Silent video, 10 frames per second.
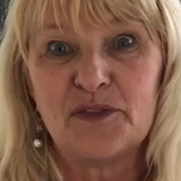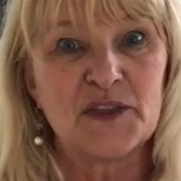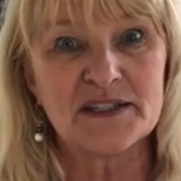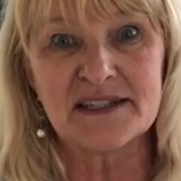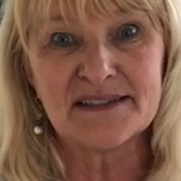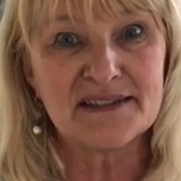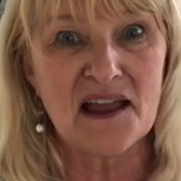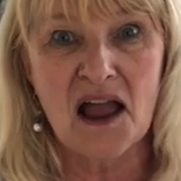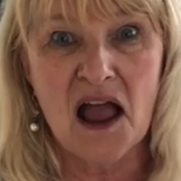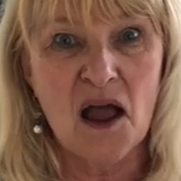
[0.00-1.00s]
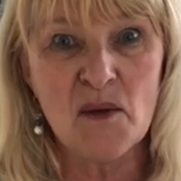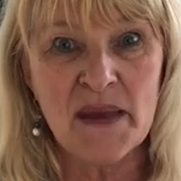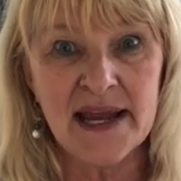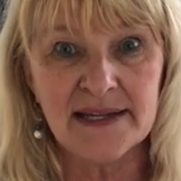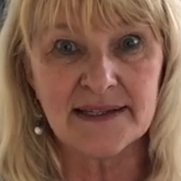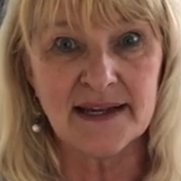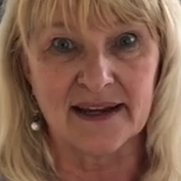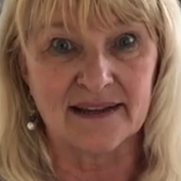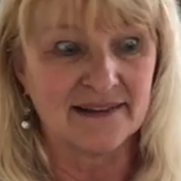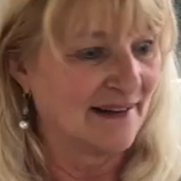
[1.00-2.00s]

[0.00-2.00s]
This is amazing.